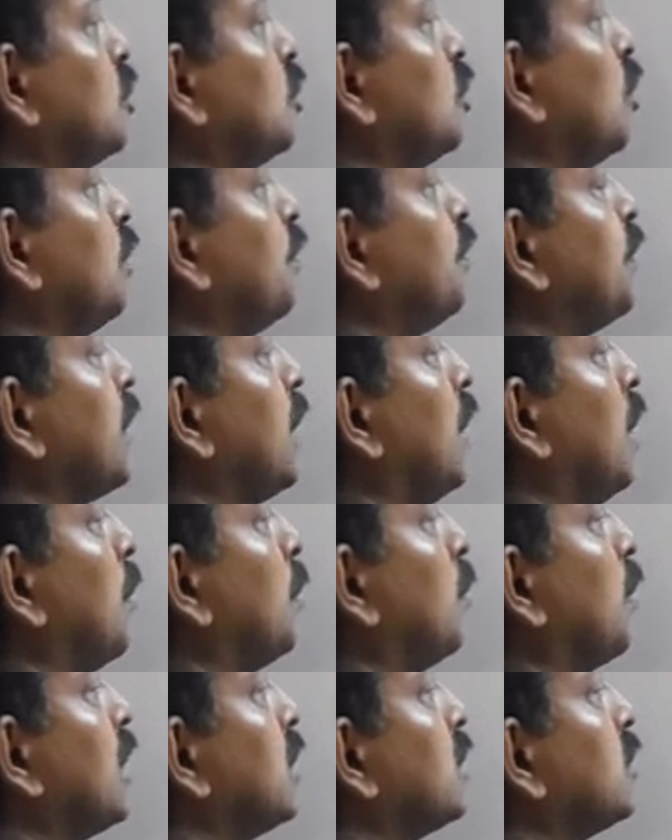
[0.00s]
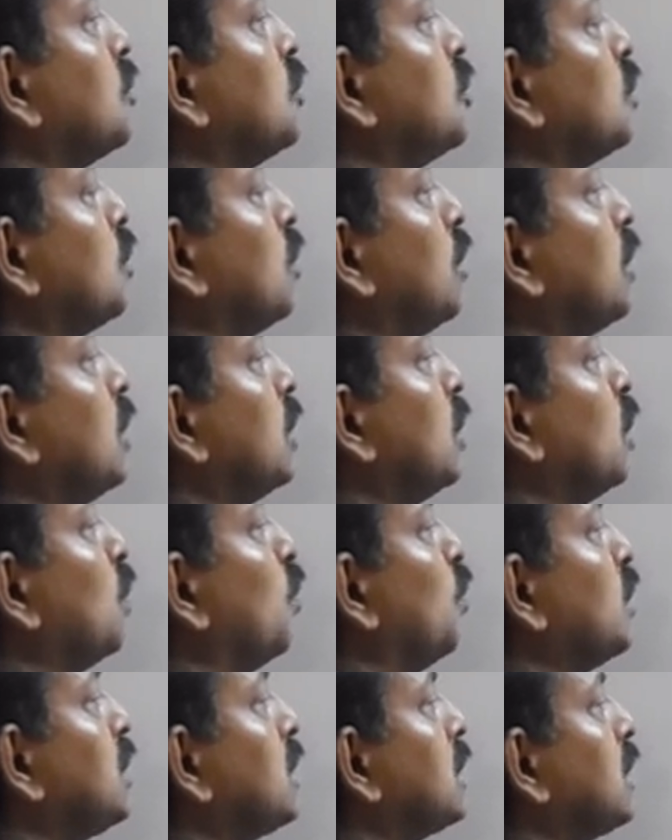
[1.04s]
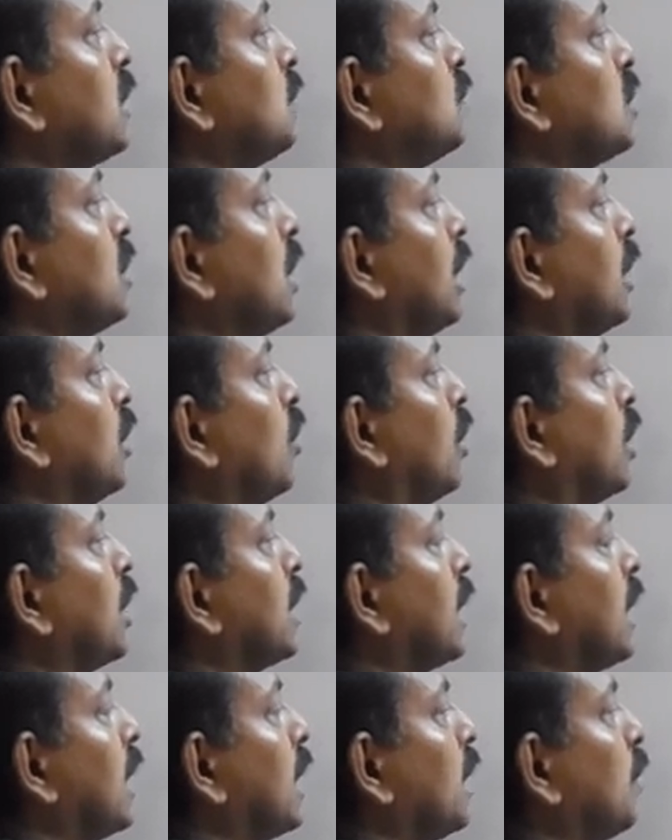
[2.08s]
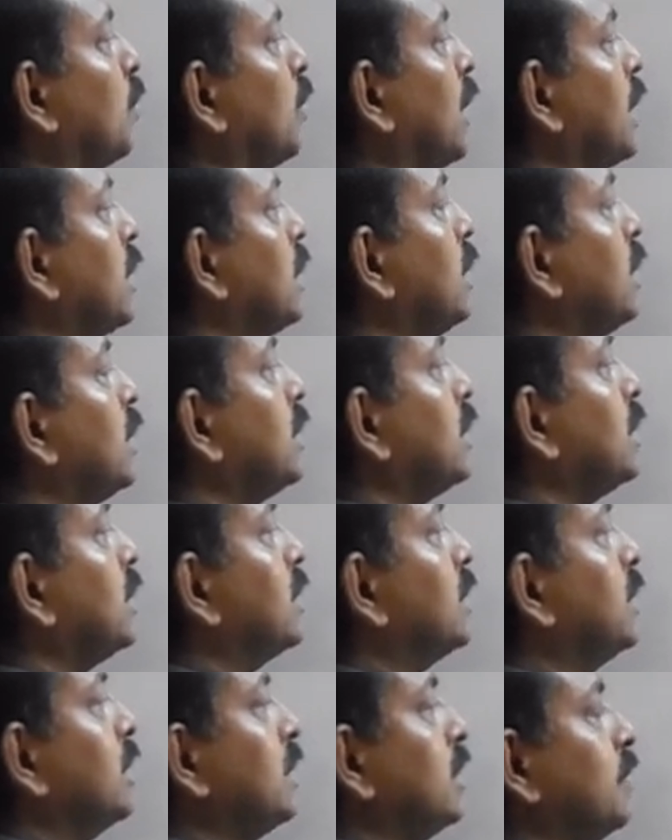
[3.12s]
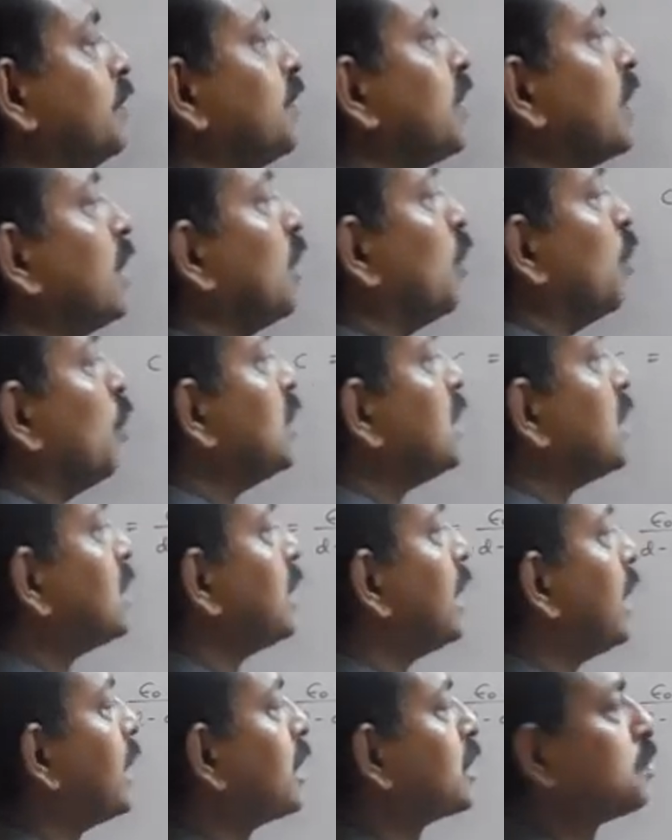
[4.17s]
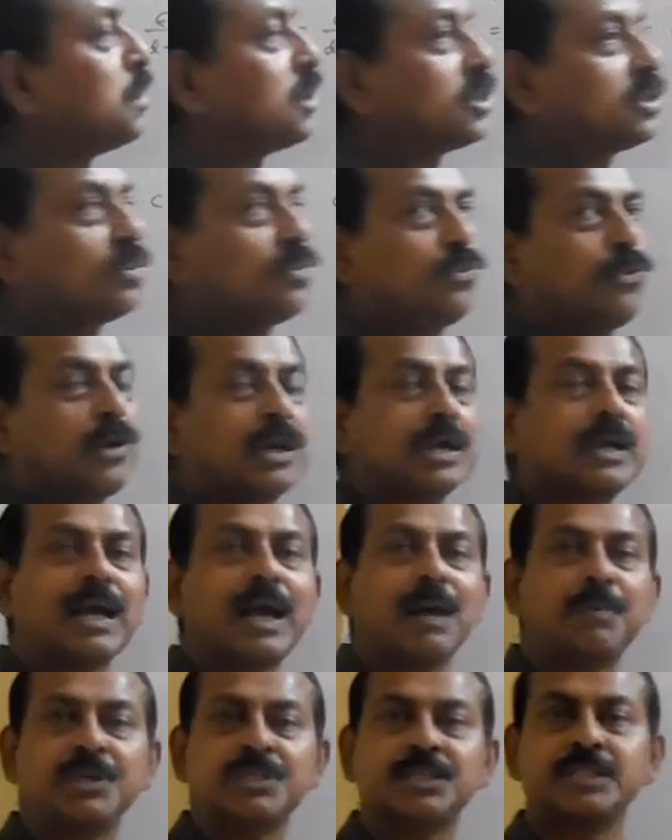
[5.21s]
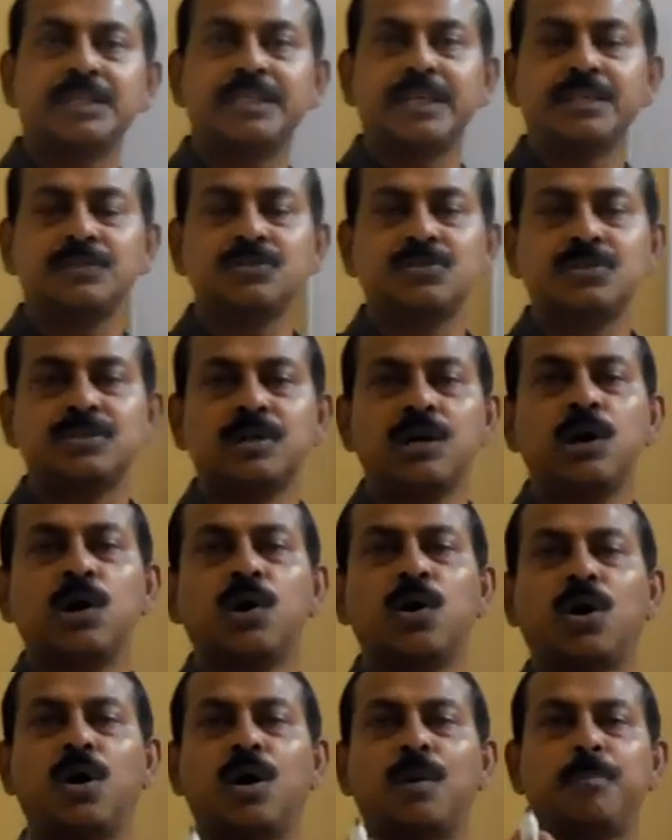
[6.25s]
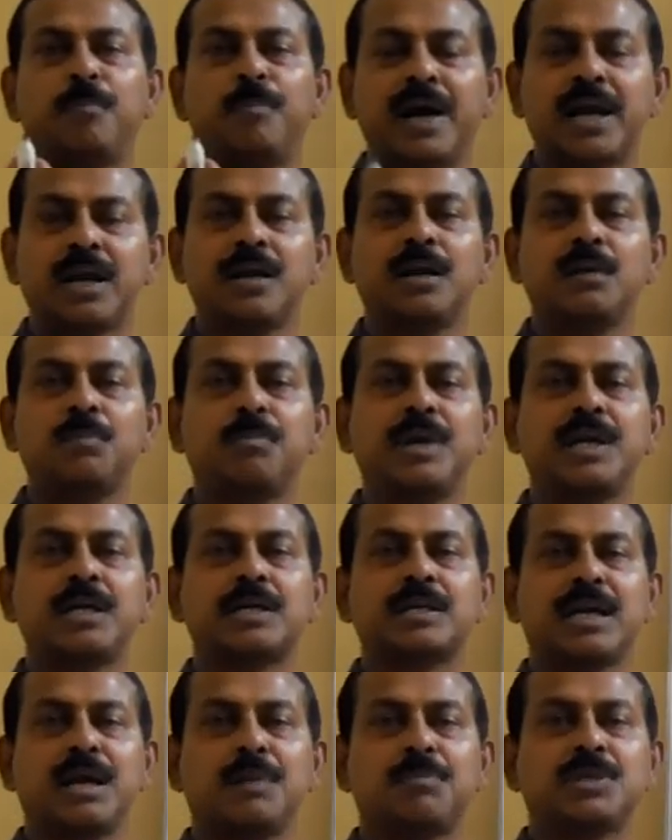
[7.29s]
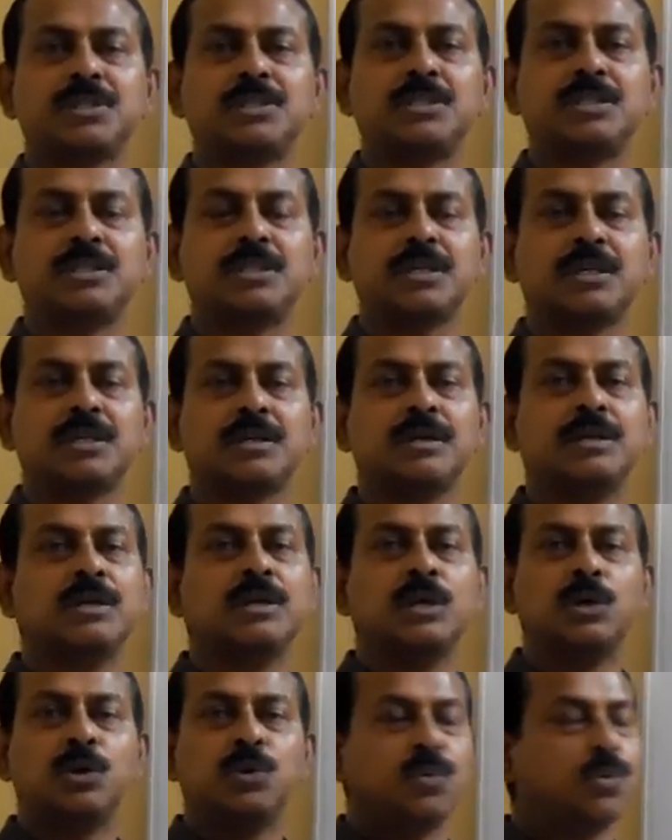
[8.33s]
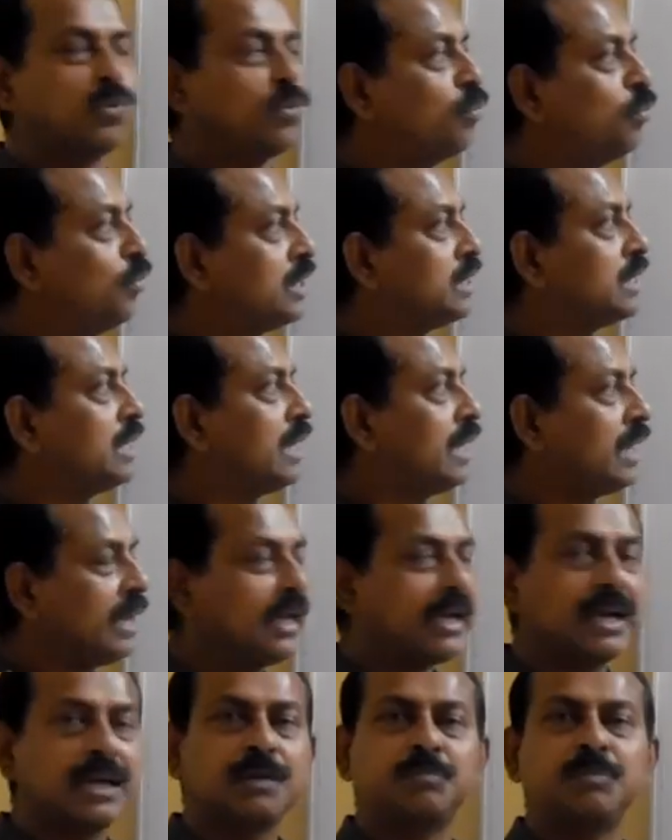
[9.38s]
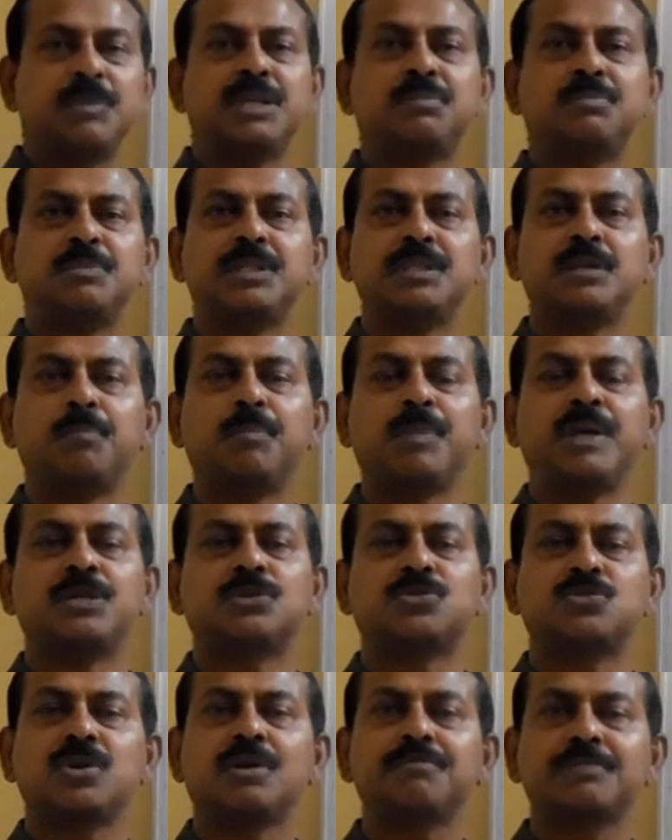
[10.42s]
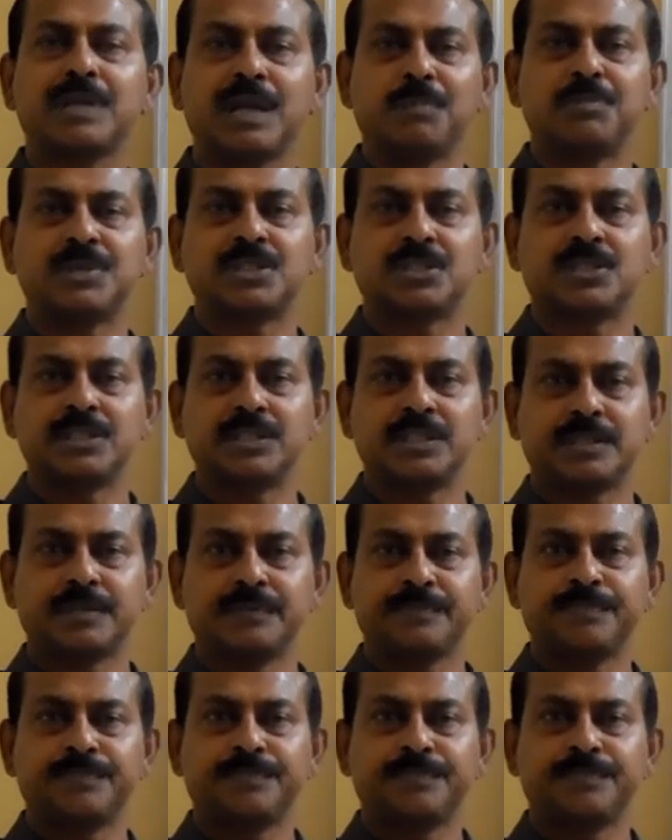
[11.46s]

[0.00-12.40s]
0 plus 0, which is epsilon naught A by D, which is the expression for capacitance of parallel plate capacitor with air between the plates of capacitor.